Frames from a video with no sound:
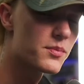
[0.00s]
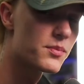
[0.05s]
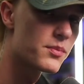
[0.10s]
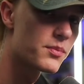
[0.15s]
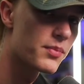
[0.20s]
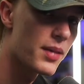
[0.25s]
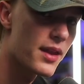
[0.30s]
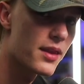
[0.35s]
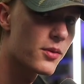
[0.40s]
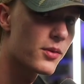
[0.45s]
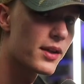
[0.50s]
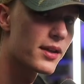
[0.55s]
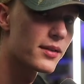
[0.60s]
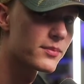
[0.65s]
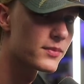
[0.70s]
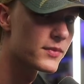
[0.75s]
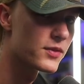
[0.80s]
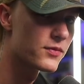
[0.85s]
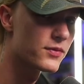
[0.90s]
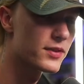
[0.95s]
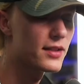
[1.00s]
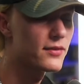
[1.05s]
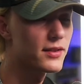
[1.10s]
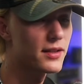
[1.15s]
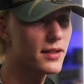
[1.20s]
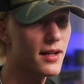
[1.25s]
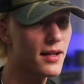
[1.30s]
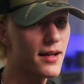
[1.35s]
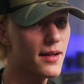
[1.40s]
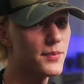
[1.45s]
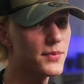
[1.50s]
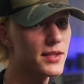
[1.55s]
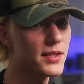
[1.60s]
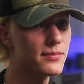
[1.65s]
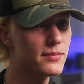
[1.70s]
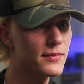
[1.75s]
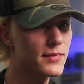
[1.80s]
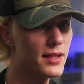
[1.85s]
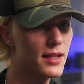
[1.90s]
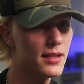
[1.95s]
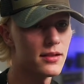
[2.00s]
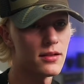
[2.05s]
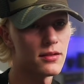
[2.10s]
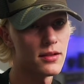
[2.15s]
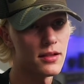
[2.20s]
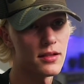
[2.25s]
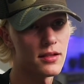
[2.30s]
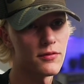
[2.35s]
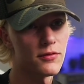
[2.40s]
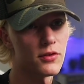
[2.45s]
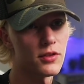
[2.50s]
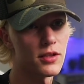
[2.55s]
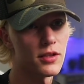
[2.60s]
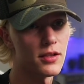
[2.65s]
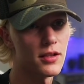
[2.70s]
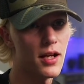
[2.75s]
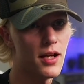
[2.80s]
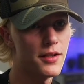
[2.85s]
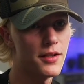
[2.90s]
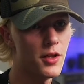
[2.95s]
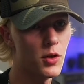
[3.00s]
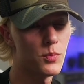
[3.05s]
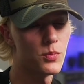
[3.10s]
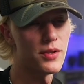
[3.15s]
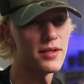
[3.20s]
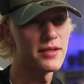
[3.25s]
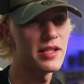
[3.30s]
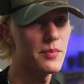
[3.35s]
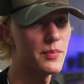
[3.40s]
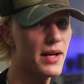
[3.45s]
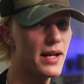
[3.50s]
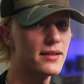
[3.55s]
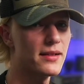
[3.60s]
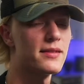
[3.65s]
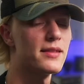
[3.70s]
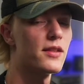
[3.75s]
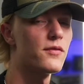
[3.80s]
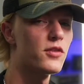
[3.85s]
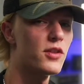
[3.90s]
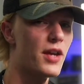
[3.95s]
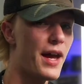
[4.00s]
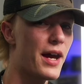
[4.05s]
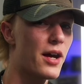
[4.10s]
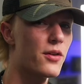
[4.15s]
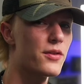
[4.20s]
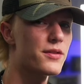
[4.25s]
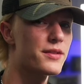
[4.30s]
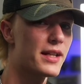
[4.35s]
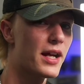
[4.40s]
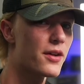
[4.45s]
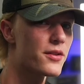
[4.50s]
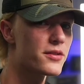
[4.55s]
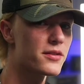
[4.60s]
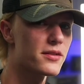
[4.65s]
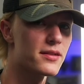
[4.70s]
by the way, if you haven't copped and you're looking for a dope preset pack to save you hours and hours of your